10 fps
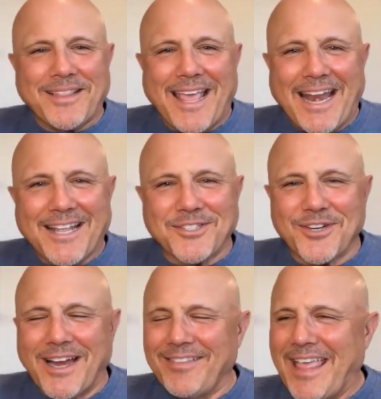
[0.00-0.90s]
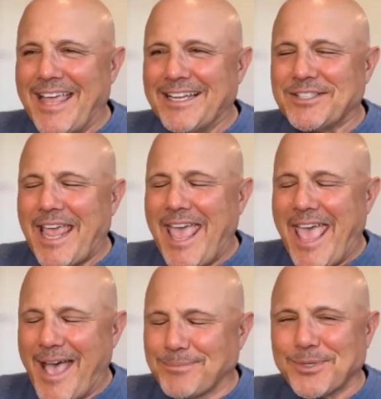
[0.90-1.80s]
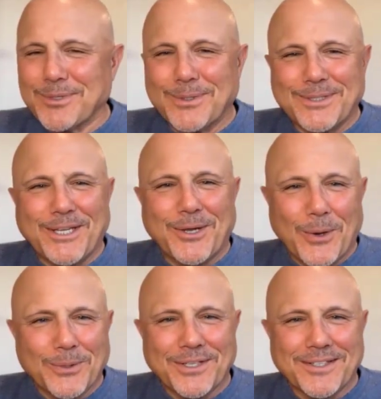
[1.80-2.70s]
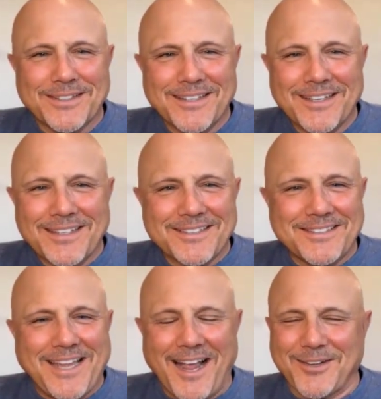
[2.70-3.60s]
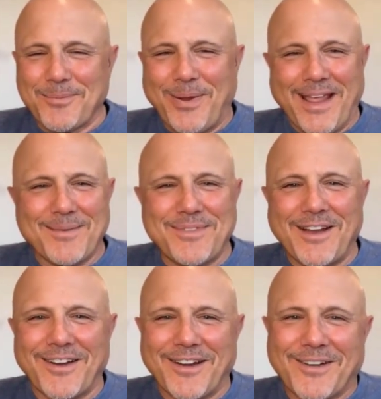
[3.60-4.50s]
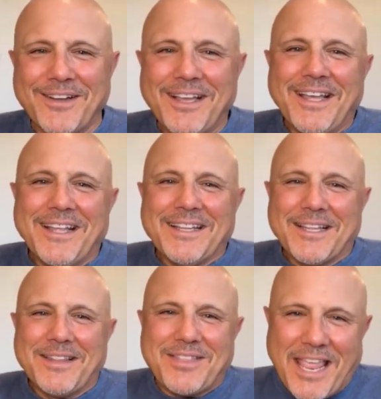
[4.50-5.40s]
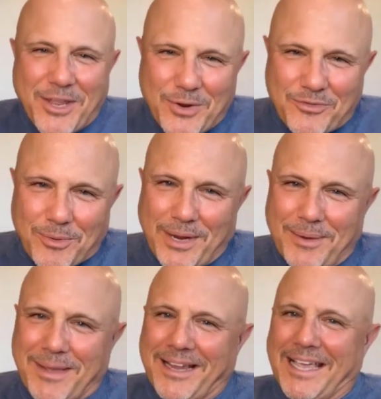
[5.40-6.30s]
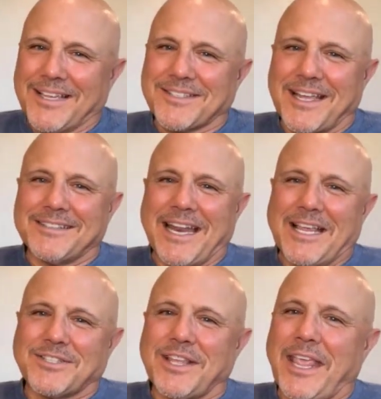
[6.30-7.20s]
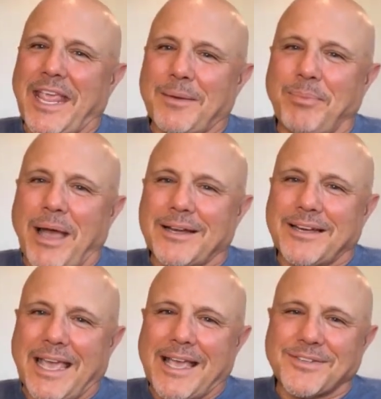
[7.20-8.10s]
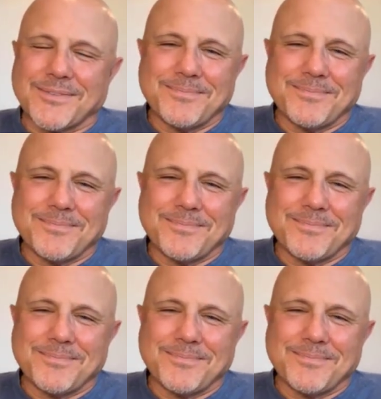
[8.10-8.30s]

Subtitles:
that answer, and that is absolutely golden. Dr. Pam Theriot, thank you for being my guest on today's Think Again podcast.